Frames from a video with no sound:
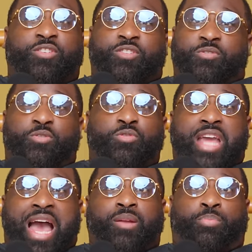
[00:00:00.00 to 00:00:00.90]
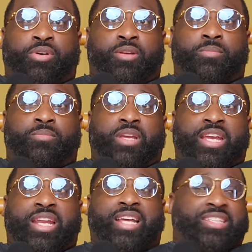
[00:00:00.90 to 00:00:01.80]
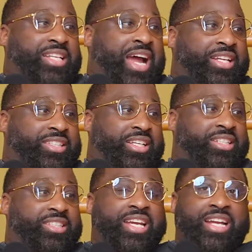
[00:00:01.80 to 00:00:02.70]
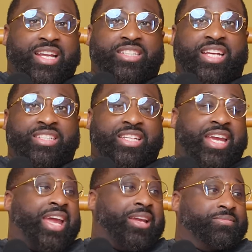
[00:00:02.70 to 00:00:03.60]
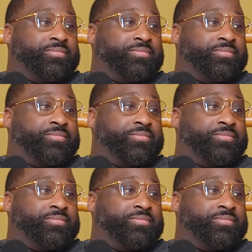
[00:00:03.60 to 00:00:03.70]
you got to put them in as a dynasty because they kind of changed the game.